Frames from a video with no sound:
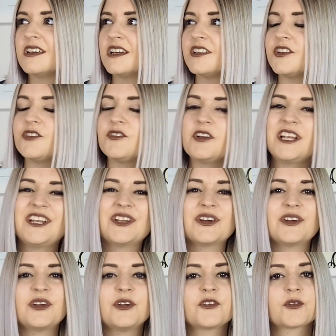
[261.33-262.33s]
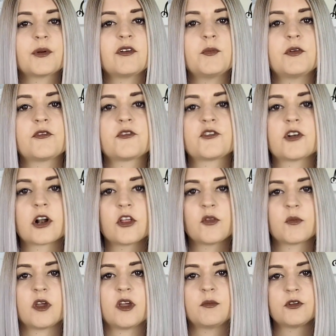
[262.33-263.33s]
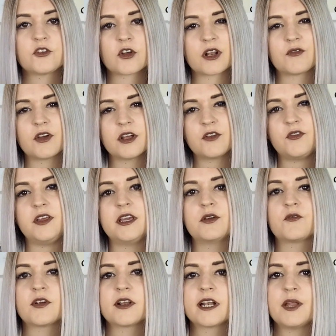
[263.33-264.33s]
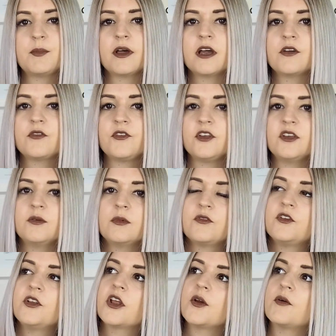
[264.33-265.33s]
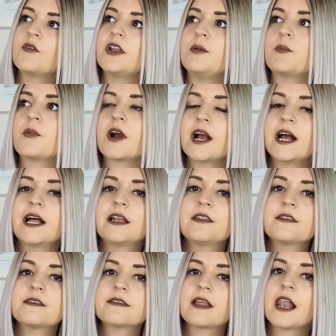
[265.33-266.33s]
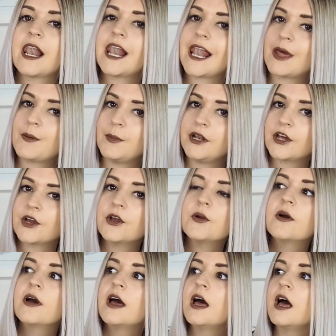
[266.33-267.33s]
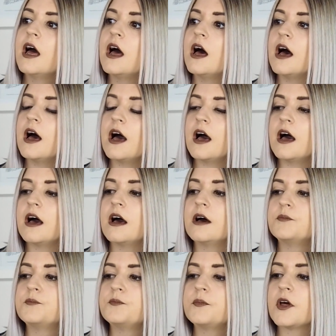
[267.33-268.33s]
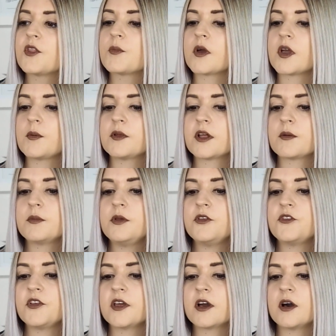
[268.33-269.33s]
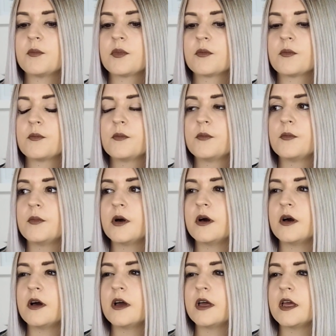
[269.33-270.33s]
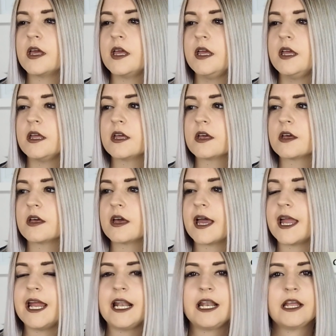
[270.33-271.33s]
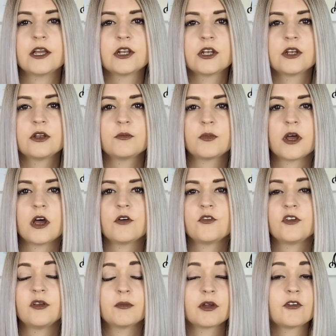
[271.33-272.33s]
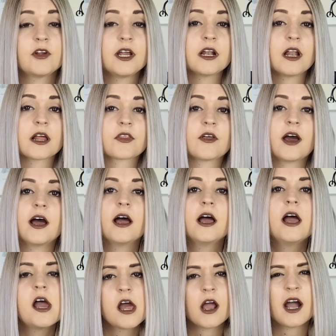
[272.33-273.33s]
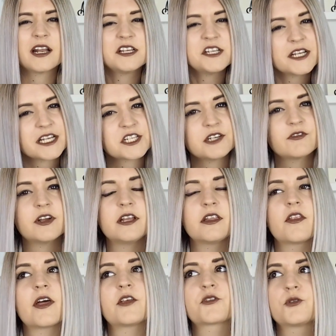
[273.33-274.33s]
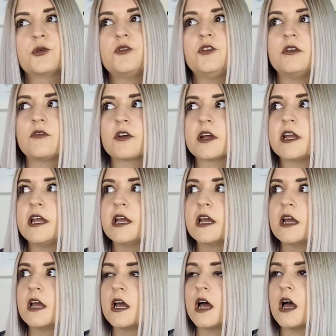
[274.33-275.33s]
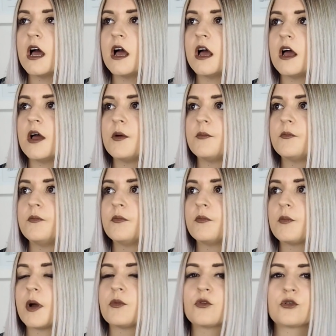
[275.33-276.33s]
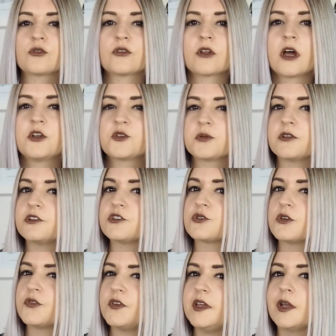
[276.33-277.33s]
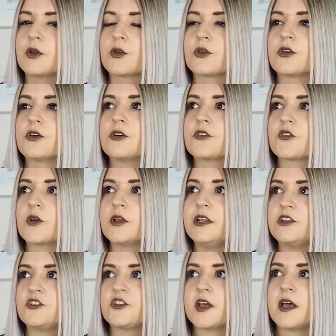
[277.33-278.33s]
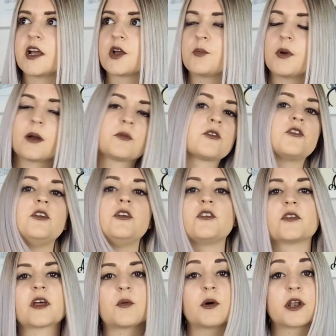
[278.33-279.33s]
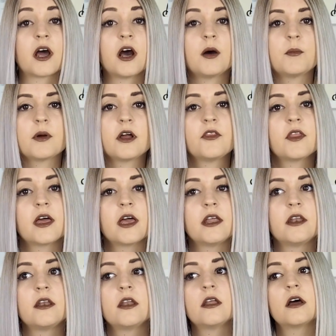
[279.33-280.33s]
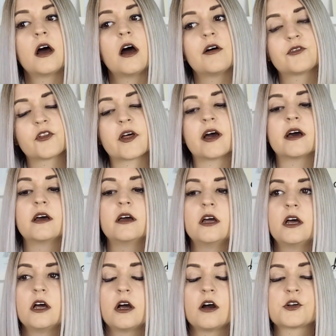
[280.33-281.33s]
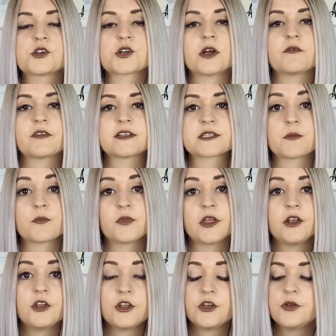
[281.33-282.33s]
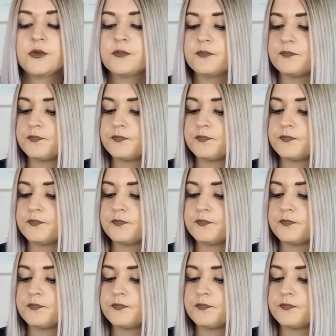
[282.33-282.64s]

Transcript: I don't really know, because I'm having a bit of a struggle at the moment trying to find a vegan friendly perfume. If you know of any brands, let me know. At the moment I'm using up my Alien perfume. I really like that, and I did actually read that that's cruelty free, but I'm not 100% sure it's vegan or not, so I need to check. But I'm just using that one up, and then after that I'll try and find something new.